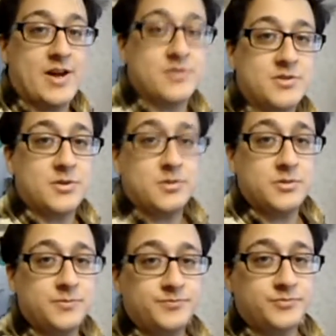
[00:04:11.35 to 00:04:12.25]

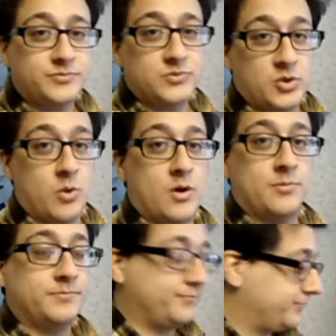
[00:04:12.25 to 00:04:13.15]
household,
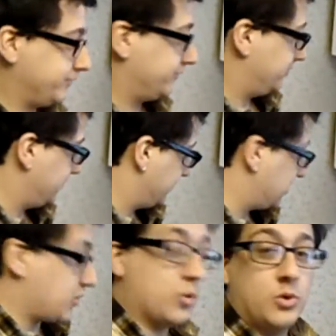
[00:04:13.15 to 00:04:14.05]
dorm,
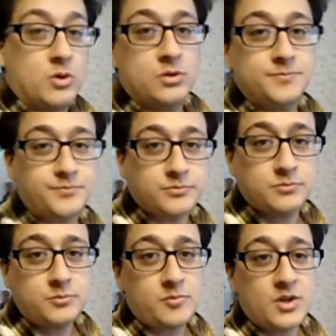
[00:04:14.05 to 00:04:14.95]
school,
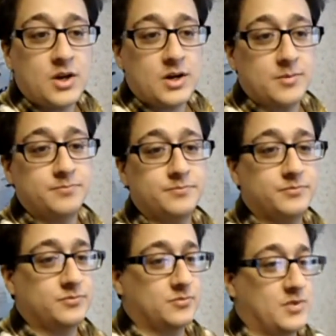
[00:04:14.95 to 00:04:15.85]
um,
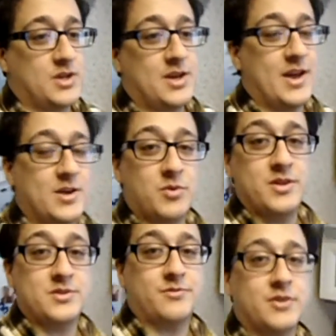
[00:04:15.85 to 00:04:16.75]
anywhere
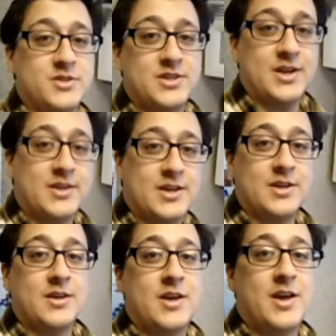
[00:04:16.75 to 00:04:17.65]
there's a first aid
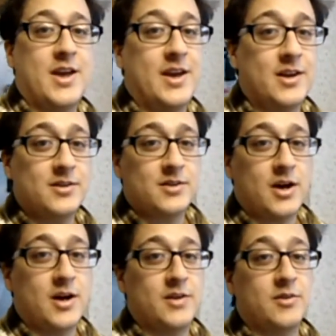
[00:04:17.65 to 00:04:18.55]
kit and
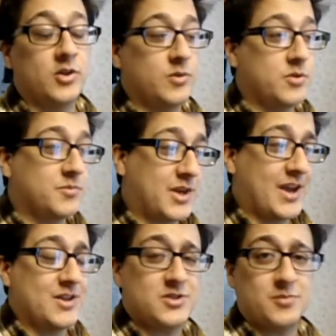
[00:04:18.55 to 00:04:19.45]
uh, aluminum
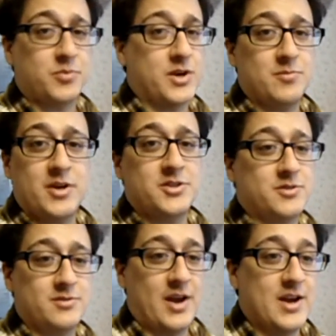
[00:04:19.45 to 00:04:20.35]
cans are pretty
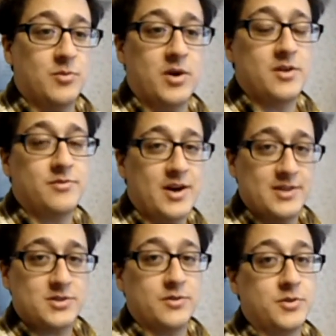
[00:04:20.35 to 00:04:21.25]
much anywhere you
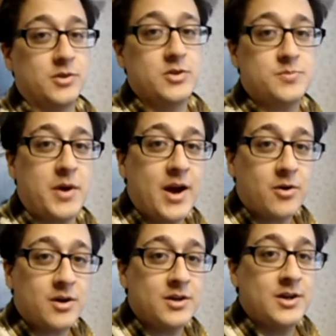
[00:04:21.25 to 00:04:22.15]
find. So if you lose
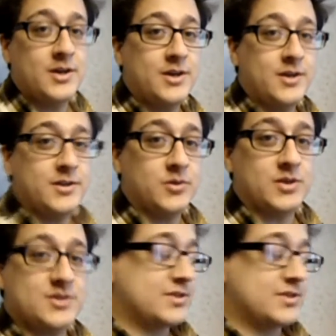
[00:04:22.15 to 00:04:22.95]
power, you can